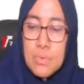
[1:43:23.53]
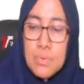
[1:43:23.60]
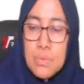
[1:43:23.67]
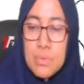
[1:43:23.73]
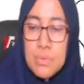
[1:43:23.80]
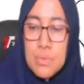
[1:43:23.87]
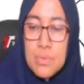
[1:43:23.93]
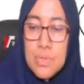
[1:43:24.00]

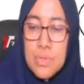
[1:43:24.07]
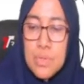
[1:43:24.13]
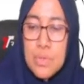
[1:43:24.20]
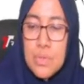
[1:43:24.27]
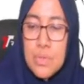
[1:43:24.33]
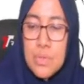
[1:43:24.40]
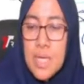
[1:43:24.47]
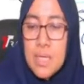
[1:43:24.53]
So,
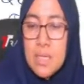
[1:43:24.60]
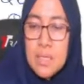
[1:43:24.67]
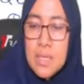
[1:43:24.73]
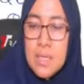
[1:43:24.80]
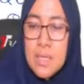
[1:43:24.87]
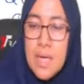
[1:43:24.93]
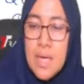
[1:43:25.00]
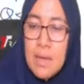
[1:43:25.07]

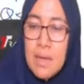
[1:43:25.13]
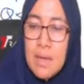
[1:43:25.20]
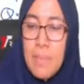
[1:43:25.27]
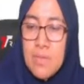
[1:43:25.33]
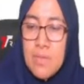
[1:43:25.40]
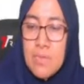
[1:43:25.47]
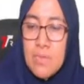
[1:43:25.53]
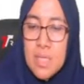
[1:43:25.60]
inside the
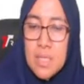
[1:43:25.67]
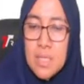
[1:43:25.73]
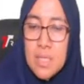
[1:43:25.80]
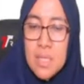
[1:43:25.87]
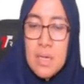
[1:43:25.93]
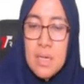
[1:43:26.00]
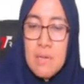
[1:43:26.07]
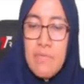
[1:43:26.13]
matrix,
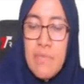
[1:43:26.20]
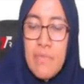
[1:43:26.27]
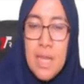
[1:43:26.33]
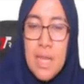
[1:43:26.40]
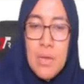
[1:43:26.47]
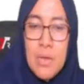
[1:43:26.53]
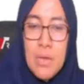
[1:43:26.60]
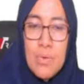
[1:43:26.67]
the
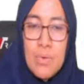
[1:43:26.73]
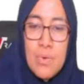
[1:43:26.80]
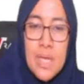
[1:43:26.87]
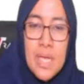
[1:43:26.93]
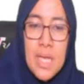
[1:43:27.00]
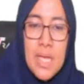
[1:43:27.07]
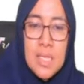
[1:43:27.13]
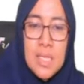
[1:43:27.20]
value
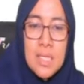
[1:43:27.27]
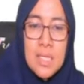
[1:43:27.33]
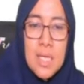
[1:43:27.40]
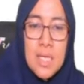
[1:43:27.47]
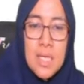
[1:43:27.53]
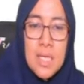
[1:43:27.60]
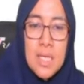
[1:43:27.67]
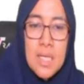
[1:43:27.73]
is
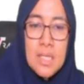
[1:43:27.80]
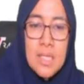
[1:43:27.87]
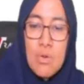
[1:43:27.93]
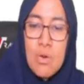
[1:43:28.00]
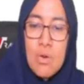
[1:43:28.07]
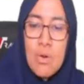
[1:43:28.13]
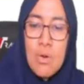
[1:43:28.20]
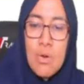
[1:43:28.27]

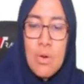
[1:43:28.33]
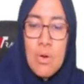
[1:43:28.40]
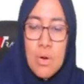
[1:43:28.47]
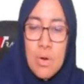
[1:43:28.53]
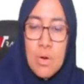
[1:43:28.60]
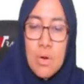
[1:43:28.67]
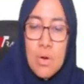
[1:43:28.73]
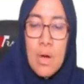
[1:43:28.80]
0
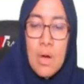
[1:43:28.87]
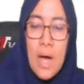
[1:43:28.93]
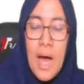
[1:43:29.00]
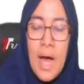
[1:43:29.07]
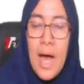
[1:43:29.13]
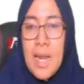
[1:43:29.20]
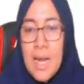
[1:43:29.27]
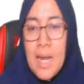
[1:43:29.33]

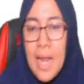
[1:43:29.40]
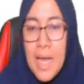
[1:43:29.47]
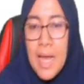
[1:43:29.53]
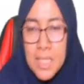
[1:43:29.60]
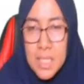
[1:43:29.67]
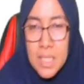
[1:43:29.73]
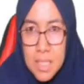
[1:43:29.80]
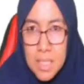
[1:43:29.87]
unless
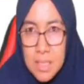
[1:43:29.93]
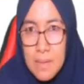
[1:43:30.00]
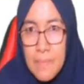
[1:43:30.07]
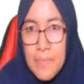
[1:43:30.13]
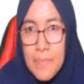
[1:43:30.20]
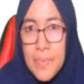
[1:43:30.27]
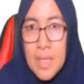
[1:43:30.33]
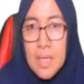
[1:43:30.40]

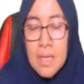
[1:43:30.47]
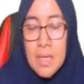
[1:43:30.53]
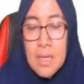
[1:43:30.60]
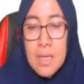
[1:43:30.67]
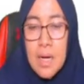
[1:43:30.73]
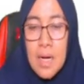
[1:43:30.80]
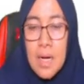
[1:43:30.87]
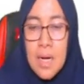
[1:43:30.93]

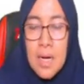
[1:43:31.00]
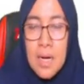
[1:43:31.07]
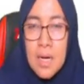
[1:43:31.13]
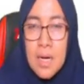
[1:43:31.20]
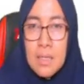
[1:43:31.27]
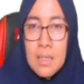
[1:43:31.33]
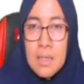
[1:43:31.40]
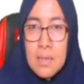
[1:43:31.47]

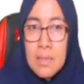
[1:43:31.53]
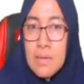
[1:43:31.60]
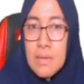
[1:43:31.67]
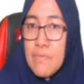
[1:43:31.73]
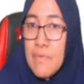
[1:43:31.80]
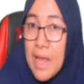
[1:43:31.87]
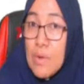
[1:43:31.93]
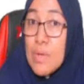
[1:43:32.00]
the
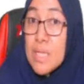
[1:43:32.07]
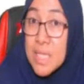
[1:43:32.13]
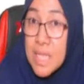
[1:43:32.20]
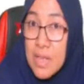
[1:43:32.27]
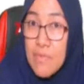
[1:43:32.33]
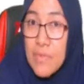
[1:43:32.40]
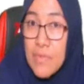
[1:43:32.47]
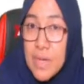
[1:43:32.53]
value is
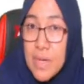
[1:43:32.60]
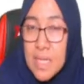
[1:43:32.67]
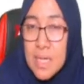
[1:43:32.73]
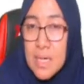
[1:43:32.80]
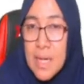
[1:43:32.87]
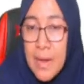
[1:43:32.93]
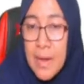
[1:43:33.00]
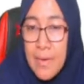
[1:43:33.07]
given in the
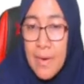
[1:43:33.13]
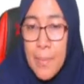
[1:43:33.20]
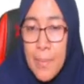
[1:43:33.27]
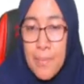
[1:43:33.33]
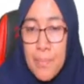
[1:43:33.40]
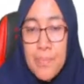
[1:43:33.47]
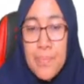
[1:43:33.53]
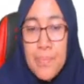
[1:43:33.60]
diagram.
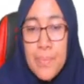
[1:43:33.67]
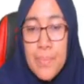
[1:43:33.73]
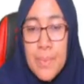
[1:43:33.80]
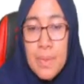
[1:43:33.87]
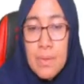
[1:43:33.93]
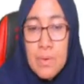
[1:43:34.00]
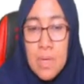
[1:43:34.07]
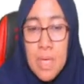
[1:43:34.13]

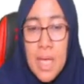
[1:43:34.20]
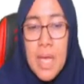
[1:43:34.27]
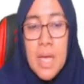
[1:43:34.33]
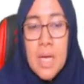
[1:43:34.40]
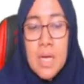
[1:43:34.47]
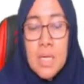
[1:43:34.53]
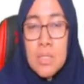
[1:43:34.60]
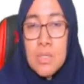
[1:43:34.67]
Okay,
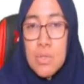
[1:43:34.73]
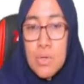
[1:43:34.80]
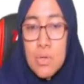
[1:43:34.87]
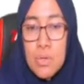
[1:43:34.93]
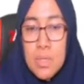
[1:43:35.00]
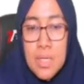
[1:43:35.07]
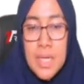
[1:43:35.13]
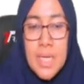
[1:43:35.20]
so
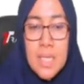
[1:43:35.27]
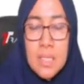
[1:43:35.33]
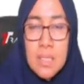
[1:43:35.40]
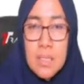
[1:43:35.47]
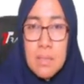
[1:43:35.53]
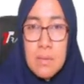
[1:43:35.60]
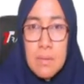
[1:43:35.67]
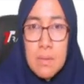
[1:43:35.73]
this
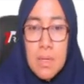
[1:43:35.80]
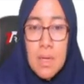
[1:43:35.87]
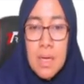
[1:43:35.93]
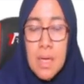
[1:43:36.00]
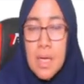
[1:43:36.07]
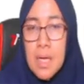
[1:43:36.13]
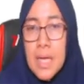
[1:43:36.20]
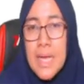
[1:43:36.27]

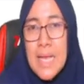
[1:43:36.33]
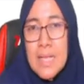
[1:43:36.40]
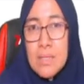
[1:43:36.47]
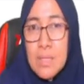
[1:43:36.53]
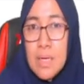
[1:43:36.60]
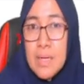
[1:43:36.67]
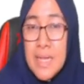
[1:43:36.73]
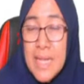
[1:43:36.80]
is
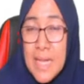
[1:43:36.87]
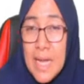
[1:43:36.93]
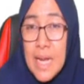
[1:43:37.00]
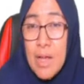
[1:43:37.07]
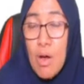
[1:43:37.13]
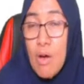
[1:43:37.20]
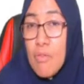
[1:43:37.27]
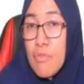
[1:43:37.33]
the degree
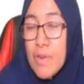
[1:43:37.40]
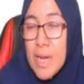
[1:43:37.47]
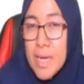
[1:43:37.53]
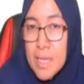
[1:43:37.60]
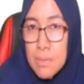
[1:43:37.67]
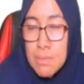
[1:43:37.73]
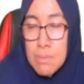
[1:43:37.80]
of freedom.